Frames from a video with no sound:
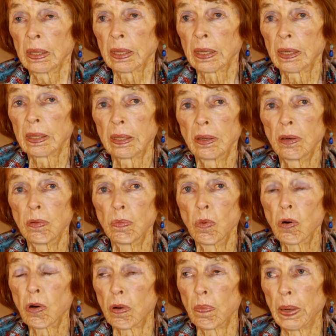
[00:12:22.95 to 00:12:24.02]
I got to know
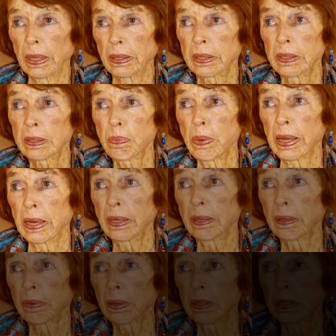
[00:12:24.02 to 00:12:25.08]
more about this
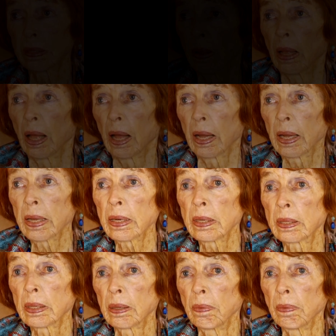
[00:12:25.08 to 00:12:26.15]
man. I had